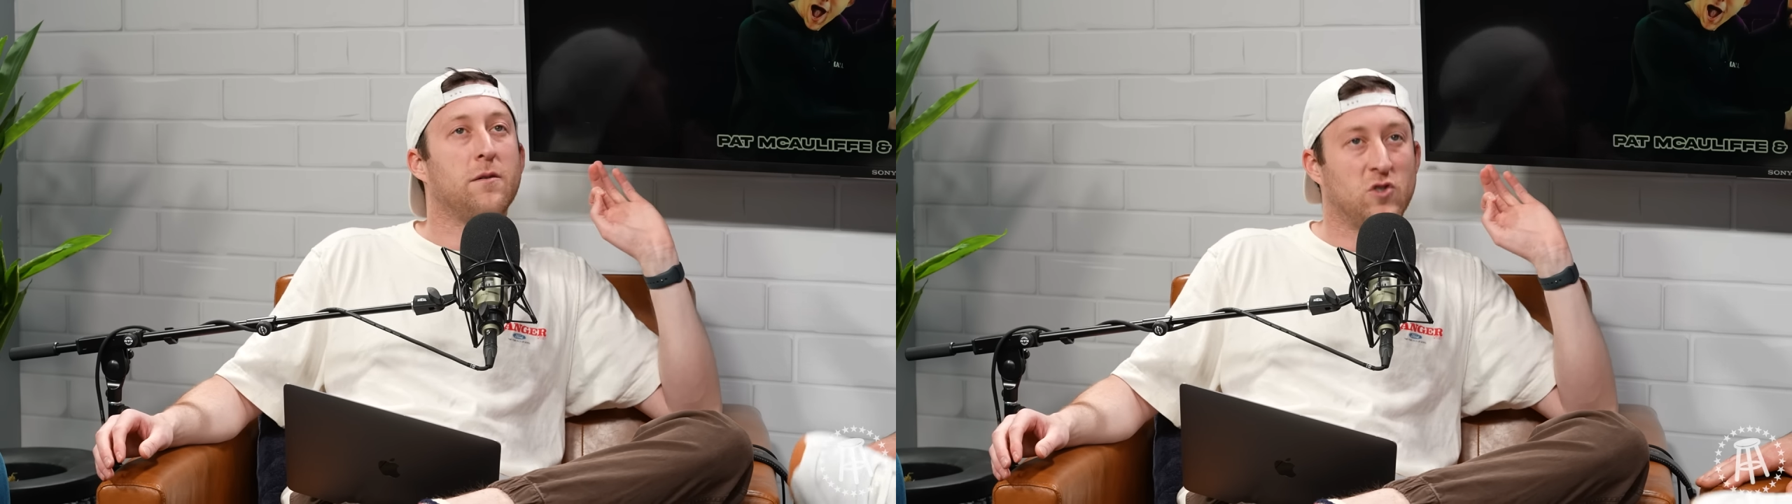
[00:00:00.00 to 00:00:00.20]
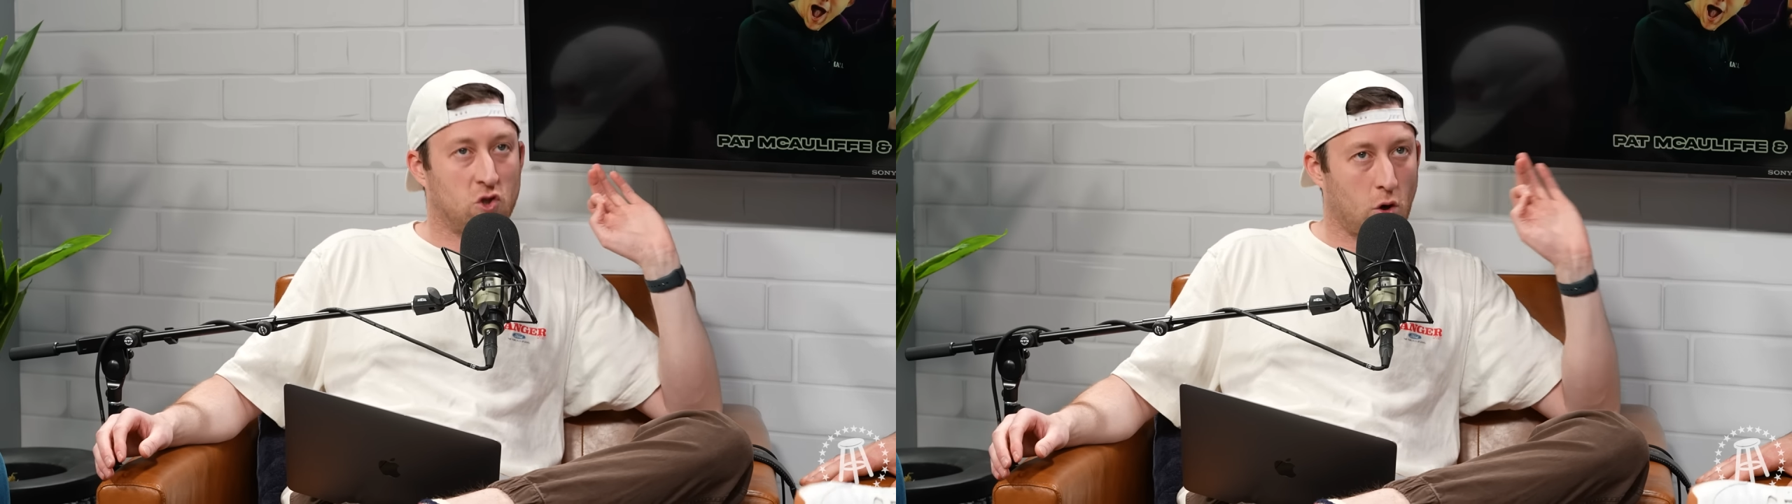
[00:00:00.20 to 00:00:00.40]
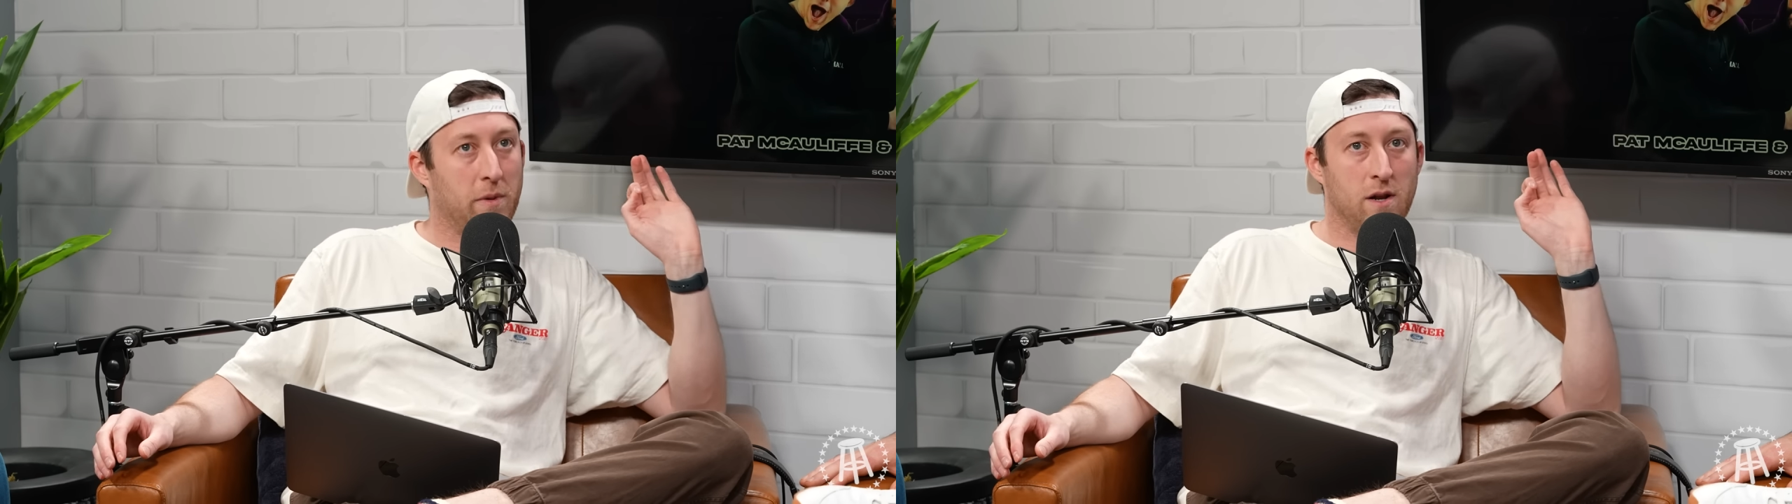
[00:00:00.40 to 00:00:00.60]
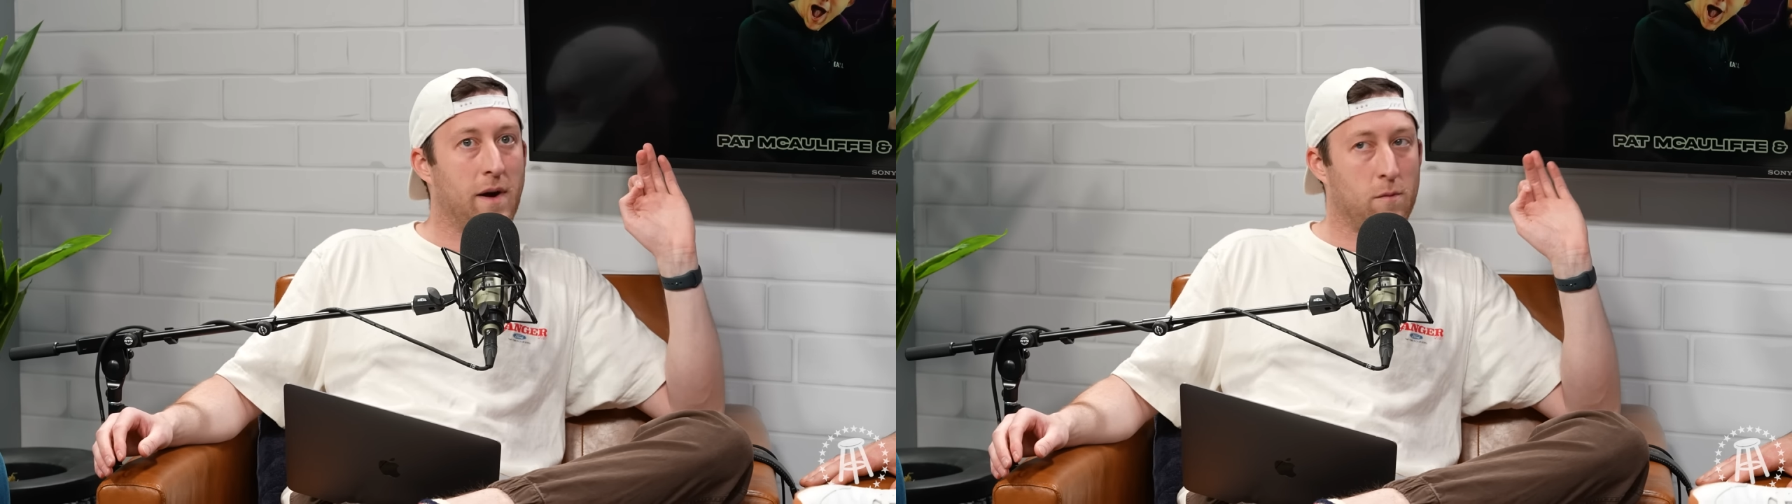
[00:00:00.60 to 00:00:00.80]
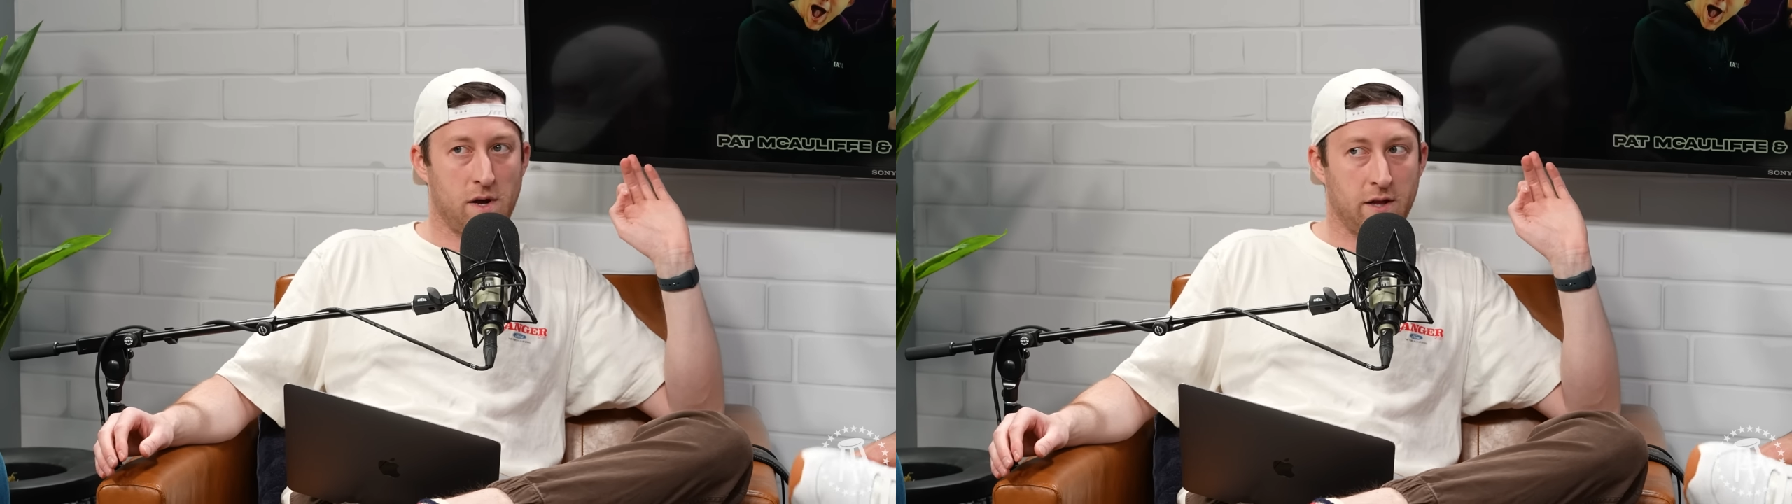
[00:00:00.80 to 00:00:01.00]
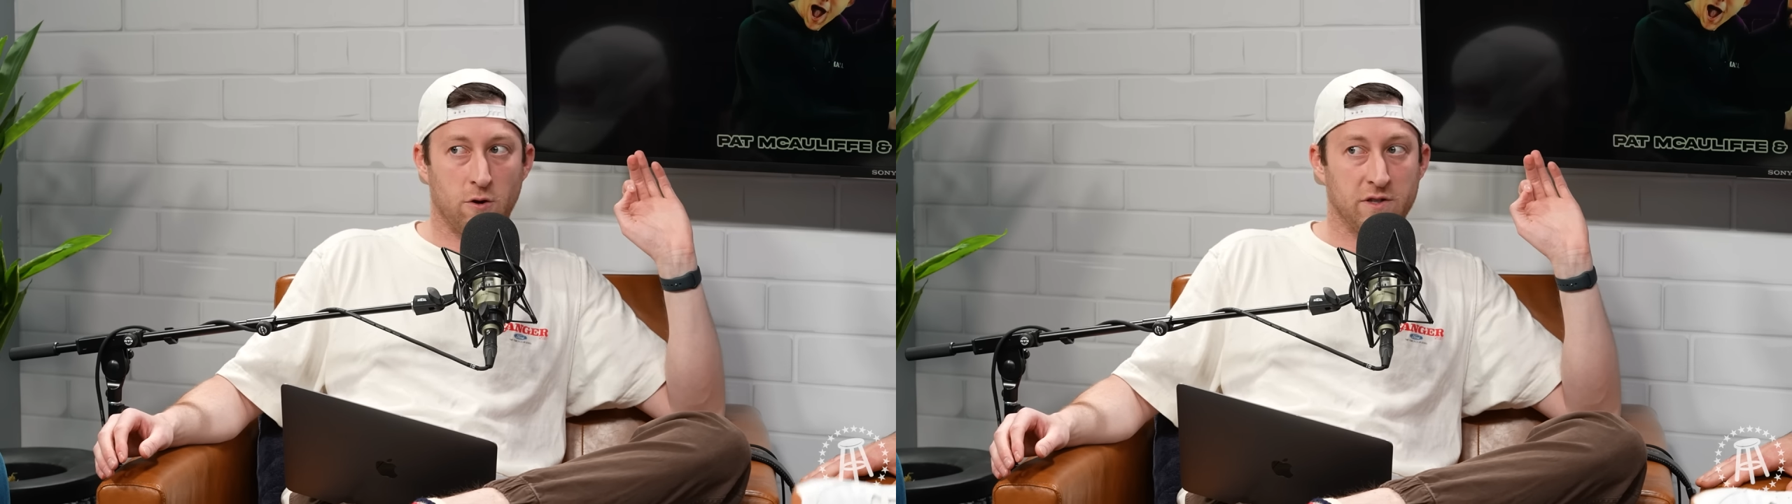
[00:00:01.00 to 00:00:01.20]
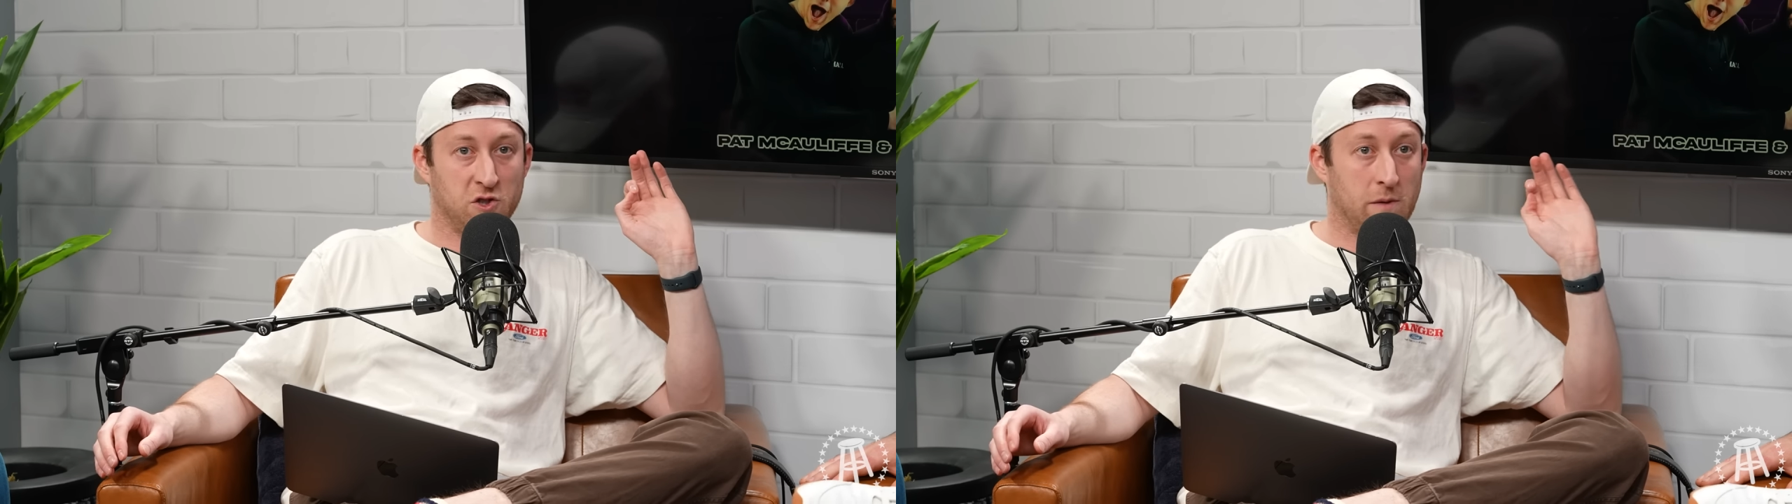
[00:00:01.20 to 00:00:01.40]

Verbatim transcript: exorbitant amount of money to go to this